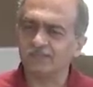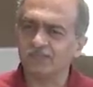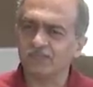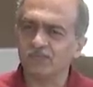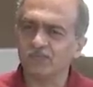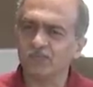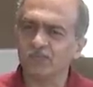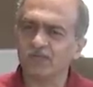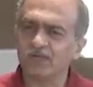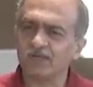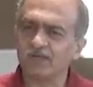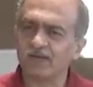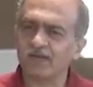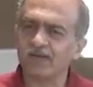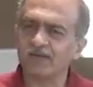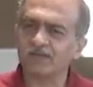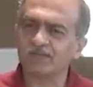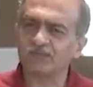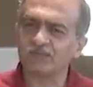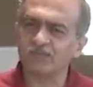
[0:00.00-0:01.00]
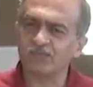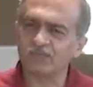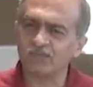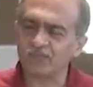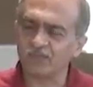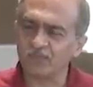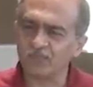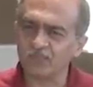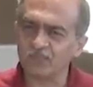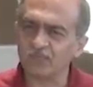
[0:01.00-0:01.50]
human rights of
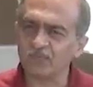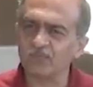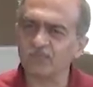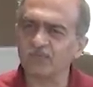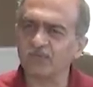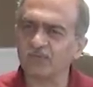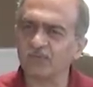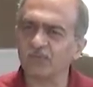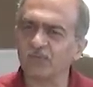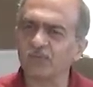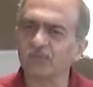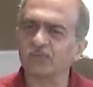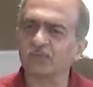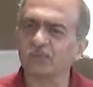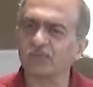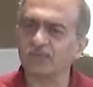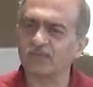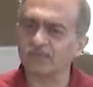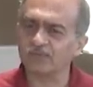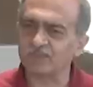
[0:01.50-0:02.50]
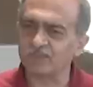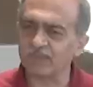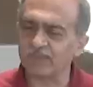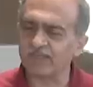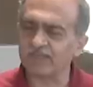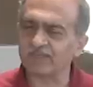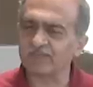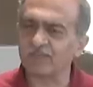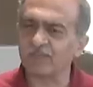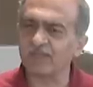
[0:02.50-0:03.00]
people who were going to be
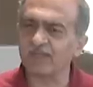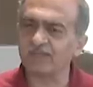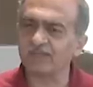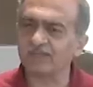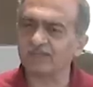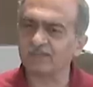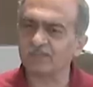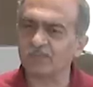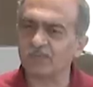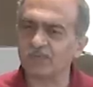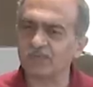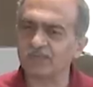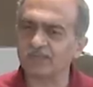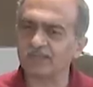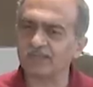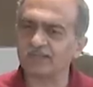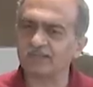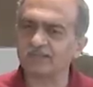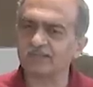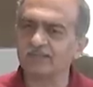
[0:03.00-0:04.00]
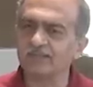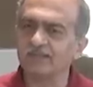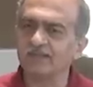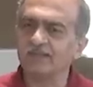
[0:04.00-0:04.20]
displaced by these projects,